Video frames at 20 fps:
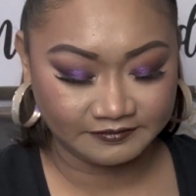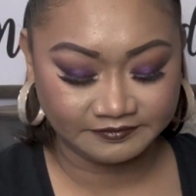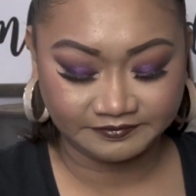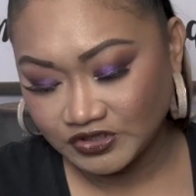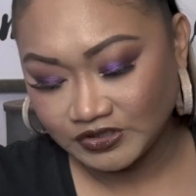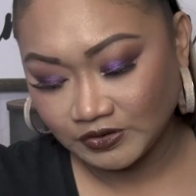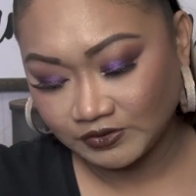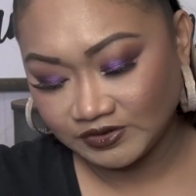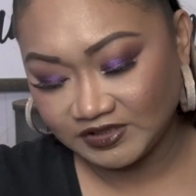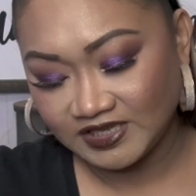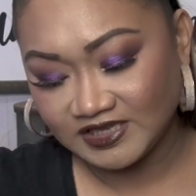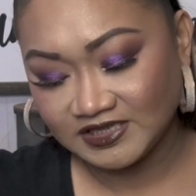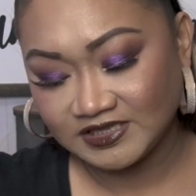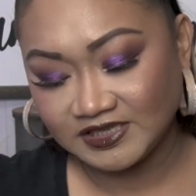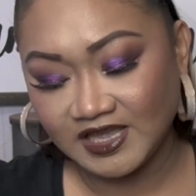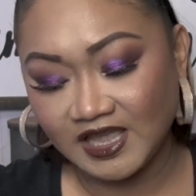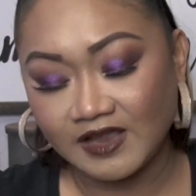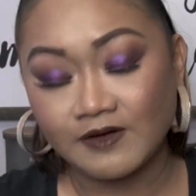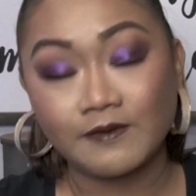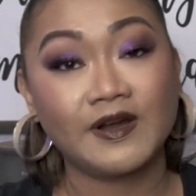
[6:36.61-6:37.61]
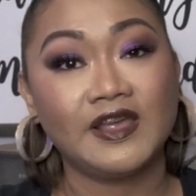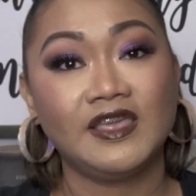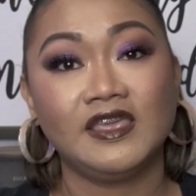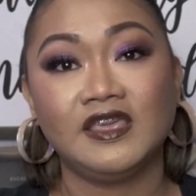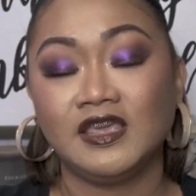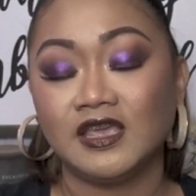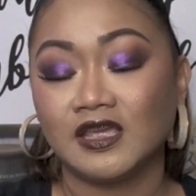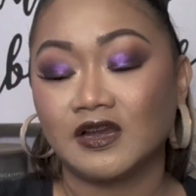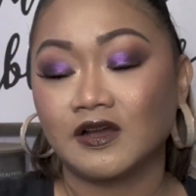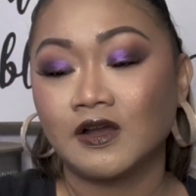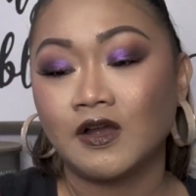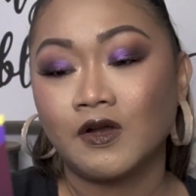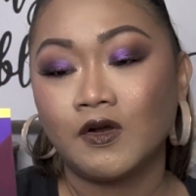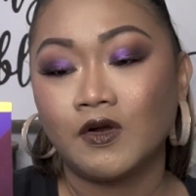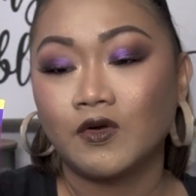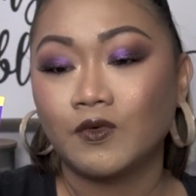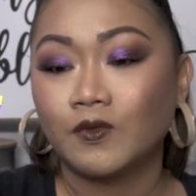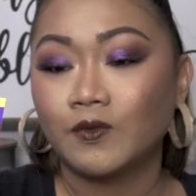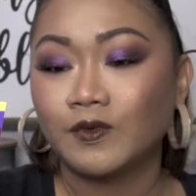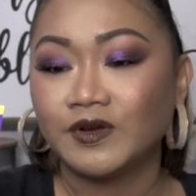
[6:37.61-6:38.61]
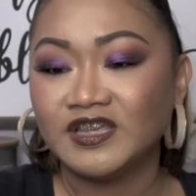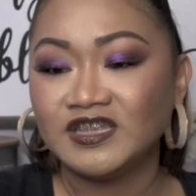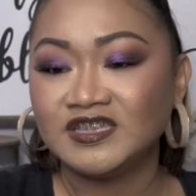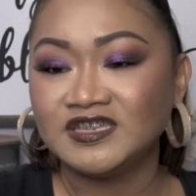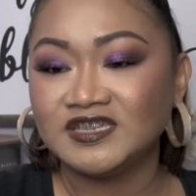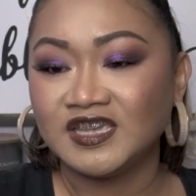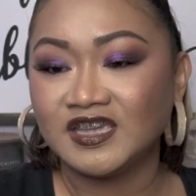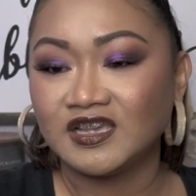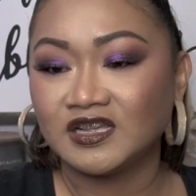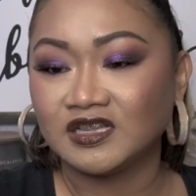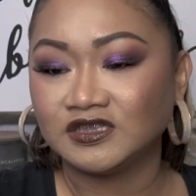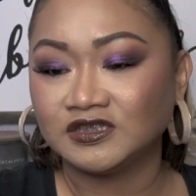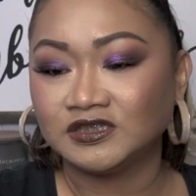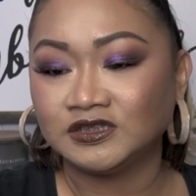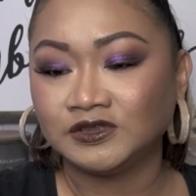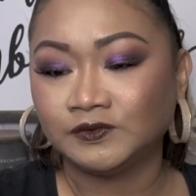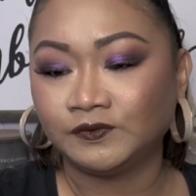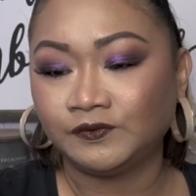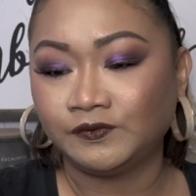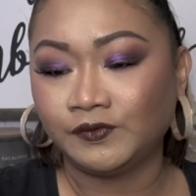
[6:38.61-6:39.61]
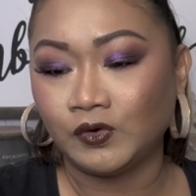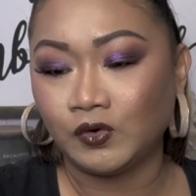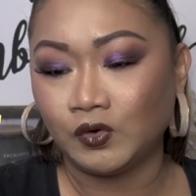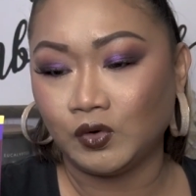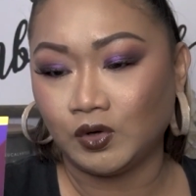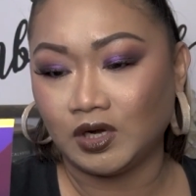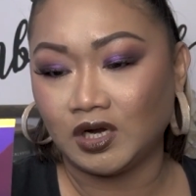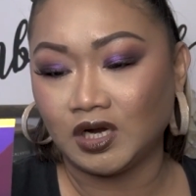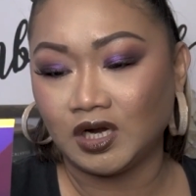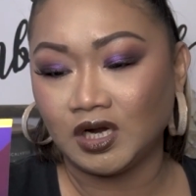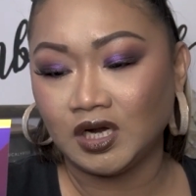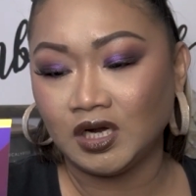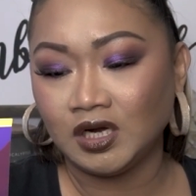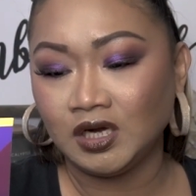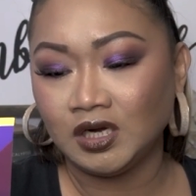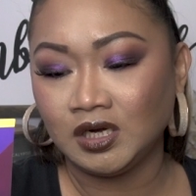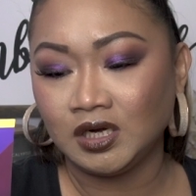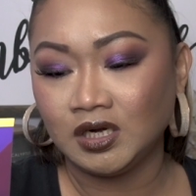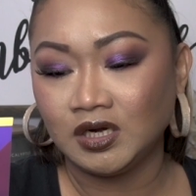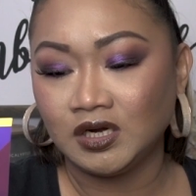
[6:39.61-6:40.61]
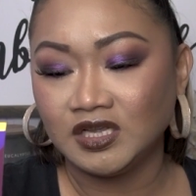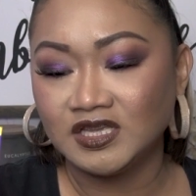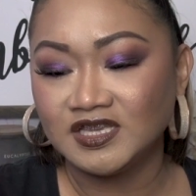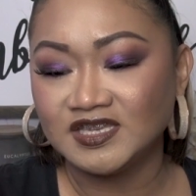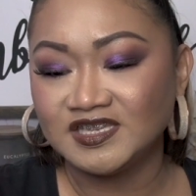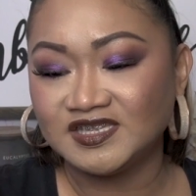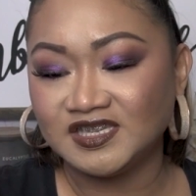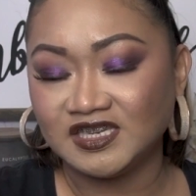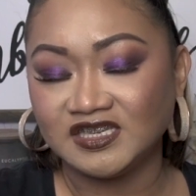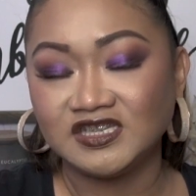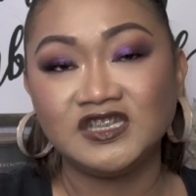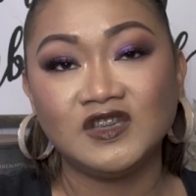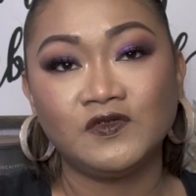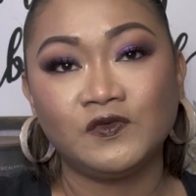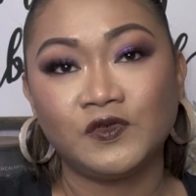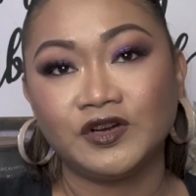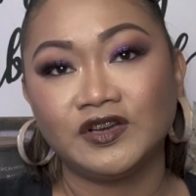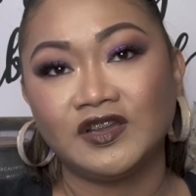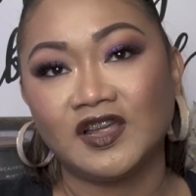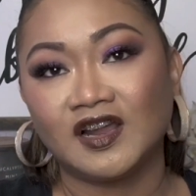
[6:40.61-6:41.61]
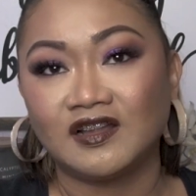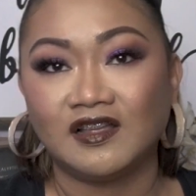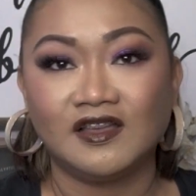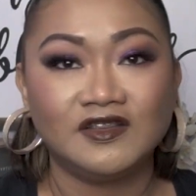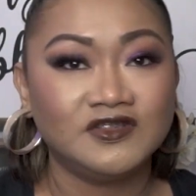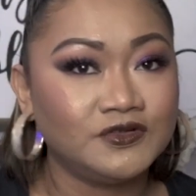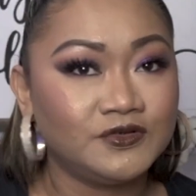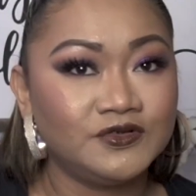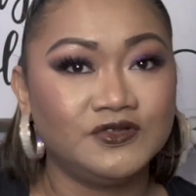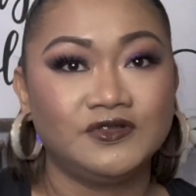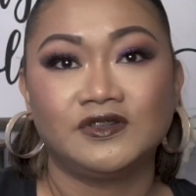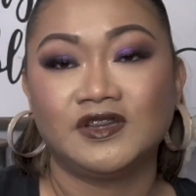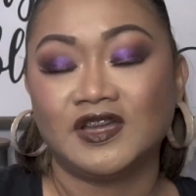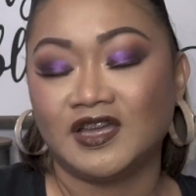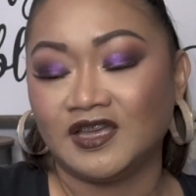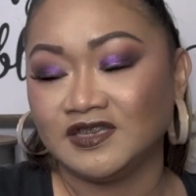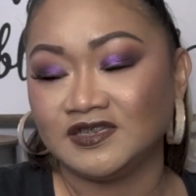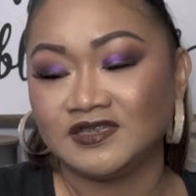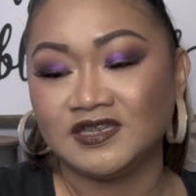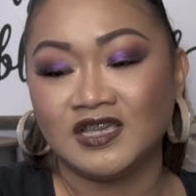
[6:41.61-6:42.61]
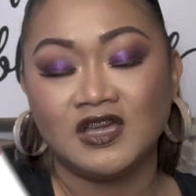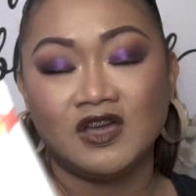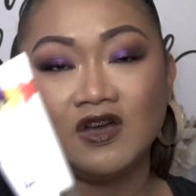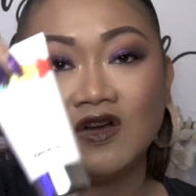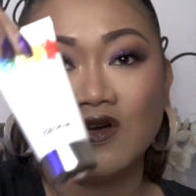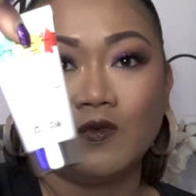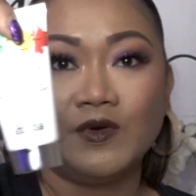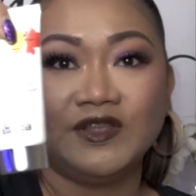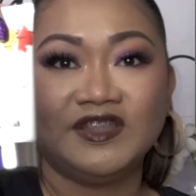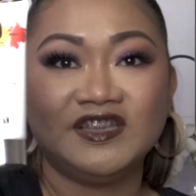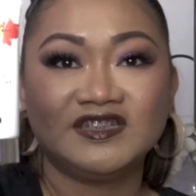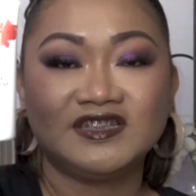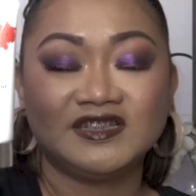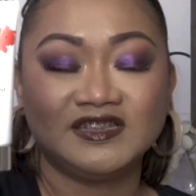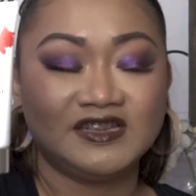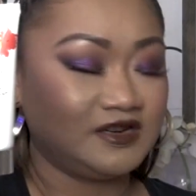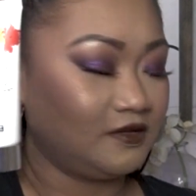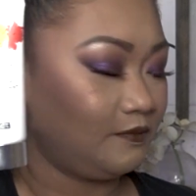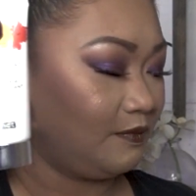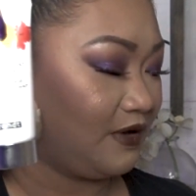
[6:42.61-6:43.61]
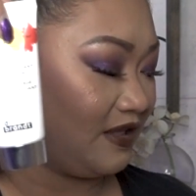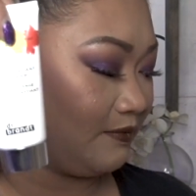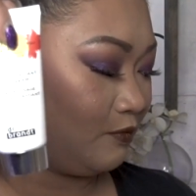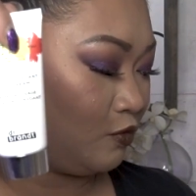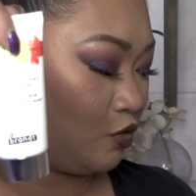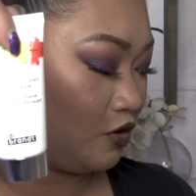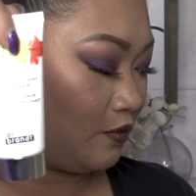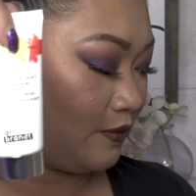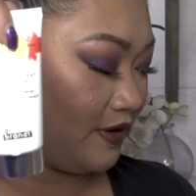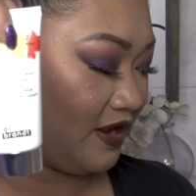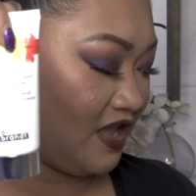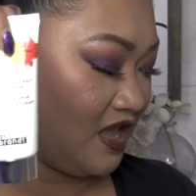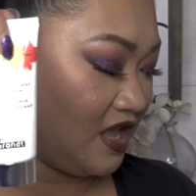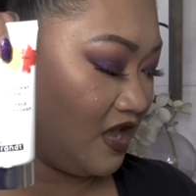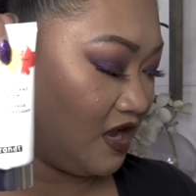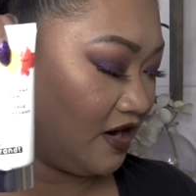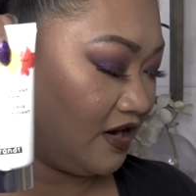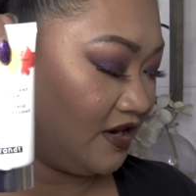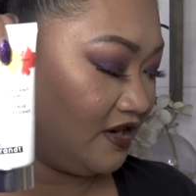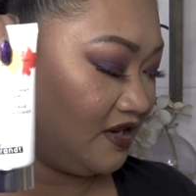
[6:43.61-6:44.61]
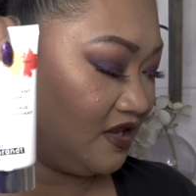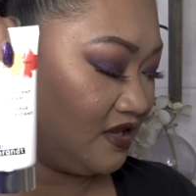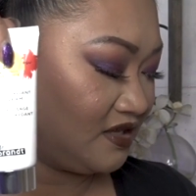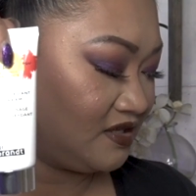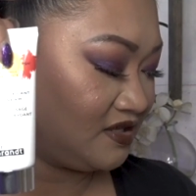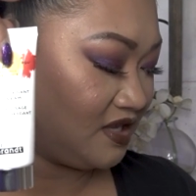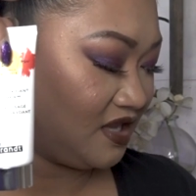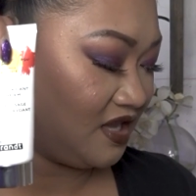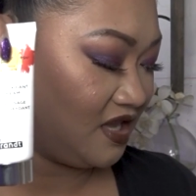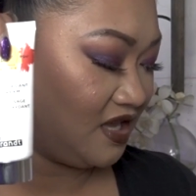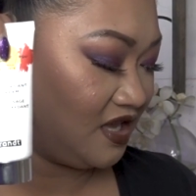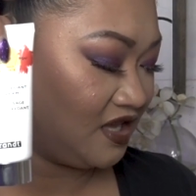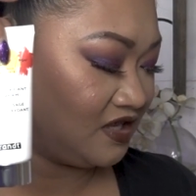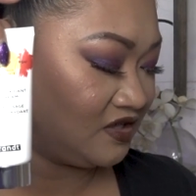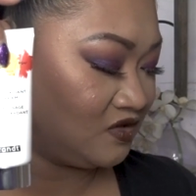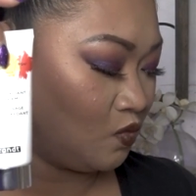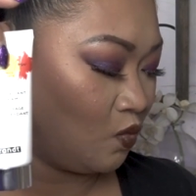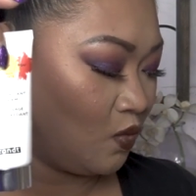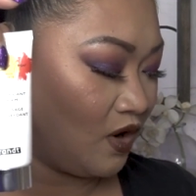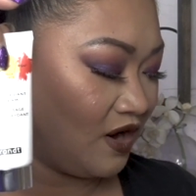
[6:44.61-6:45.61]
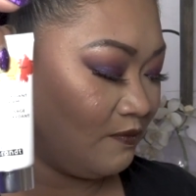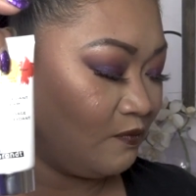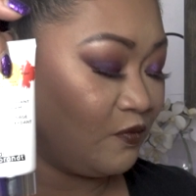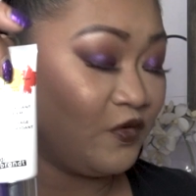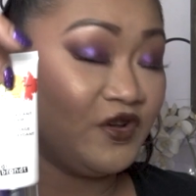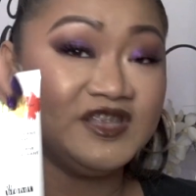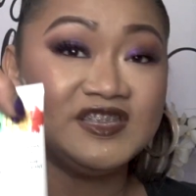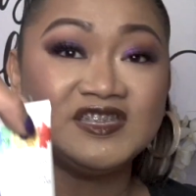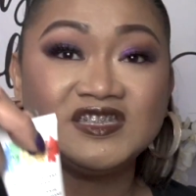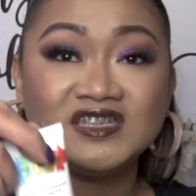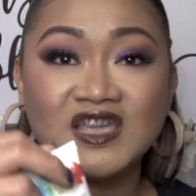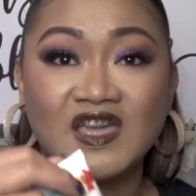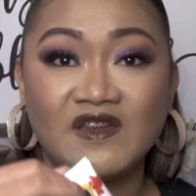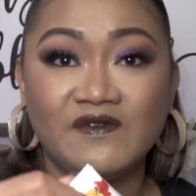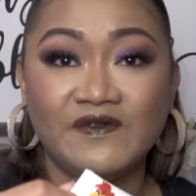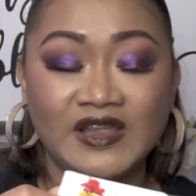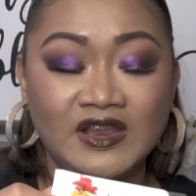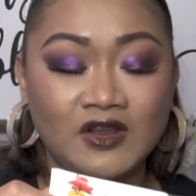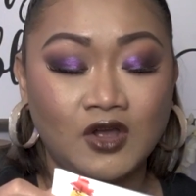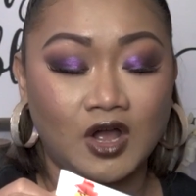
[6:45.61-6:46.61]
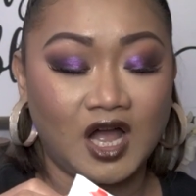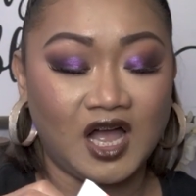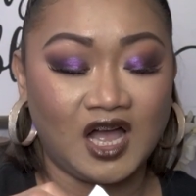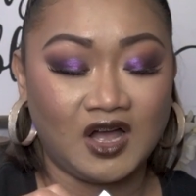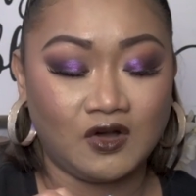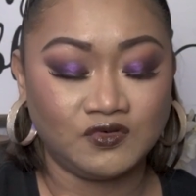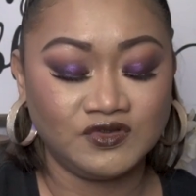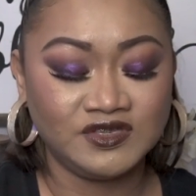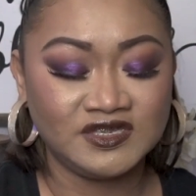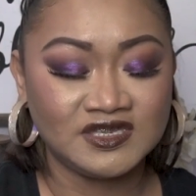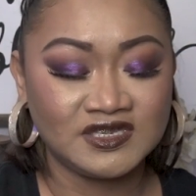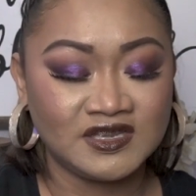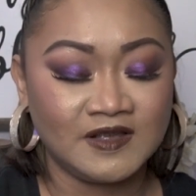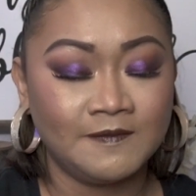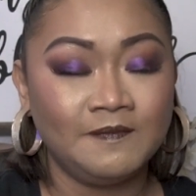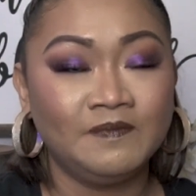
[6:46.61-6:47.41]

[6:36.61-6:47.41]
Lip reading: So this guy right here retails for $64. I told you guys, with this little bad boy right here, this is 1.7 ounce